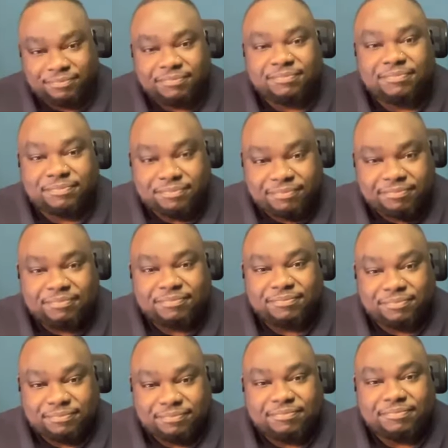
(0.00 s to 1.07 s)
plug it
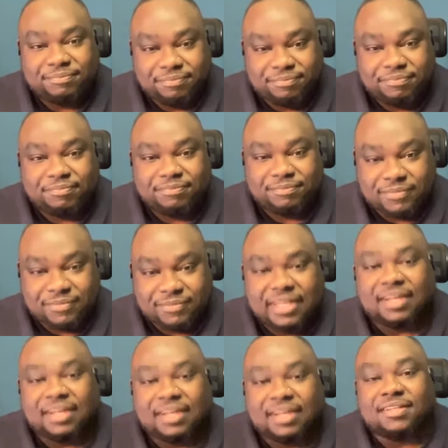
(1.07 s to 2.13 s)
in in a shoot.
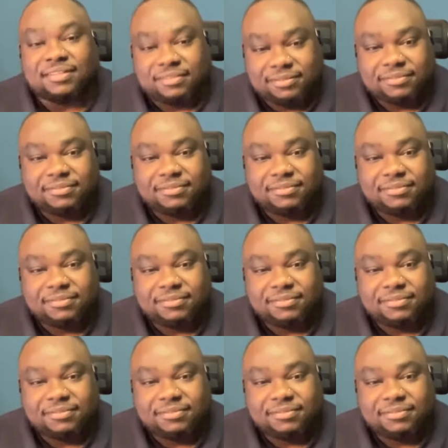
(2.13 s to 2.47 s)
Yeah.